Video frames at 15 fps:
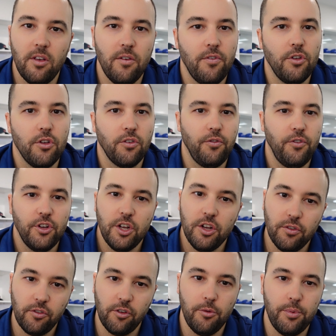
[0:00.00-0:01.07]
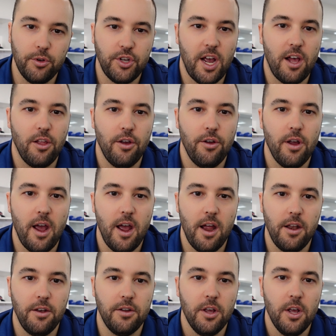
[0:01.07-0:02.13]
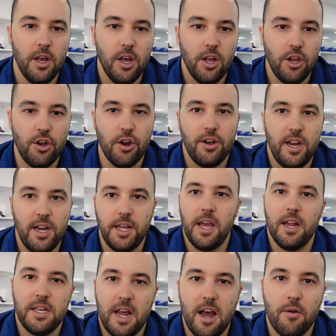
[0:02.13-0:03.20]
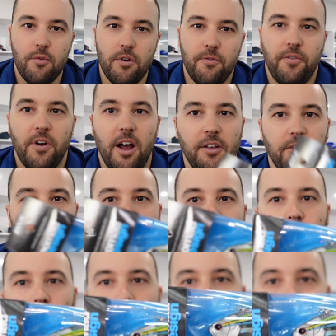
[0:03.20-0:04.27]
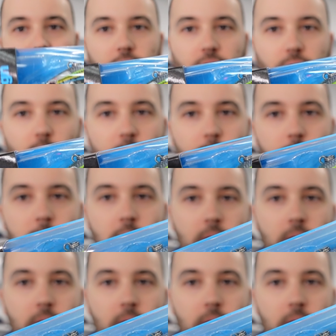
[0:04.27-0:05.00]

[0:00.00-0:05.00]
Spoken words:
If you're just fishing super shallow and you don't need to get down real fast, then you can use the swim.